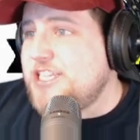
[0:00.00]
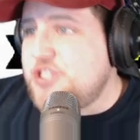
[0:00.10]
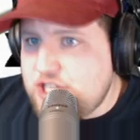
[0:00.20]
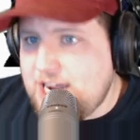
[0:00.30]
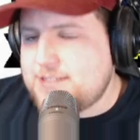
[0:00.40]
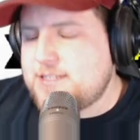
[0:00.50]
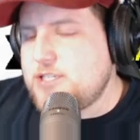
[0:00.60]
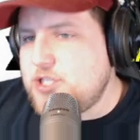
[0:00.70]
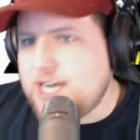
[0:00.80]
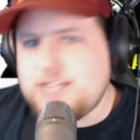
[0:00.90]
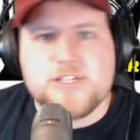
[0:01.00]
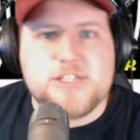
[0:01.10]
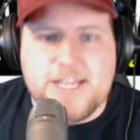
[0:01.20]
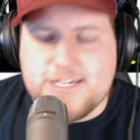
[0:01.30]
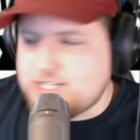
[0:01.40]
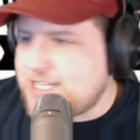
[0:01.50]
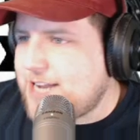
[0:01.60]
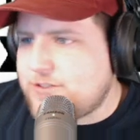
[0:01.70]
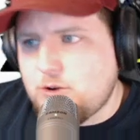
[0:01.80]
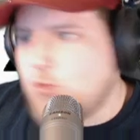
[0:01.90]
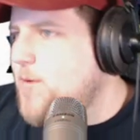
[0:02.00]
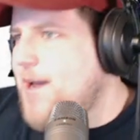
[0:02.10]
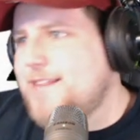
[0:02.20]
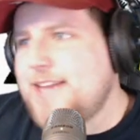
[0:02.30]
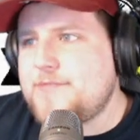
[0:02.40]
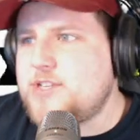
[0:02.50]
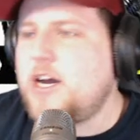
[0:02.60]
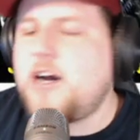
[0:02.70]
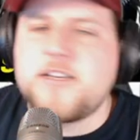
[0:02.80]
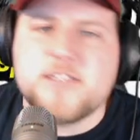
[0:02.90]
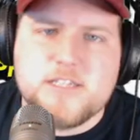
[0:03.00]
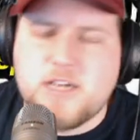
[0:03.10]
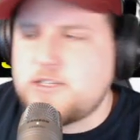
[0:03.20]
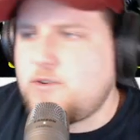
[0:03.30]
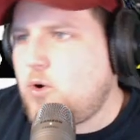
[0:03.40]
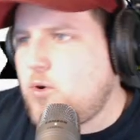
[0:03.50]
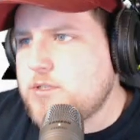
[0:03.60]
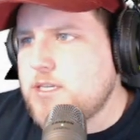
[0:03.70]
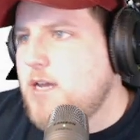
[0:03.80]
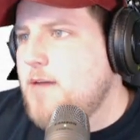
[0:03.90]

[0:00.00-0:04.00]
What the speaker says: Jets. They just got their quarterback. They have tons and tons of holes.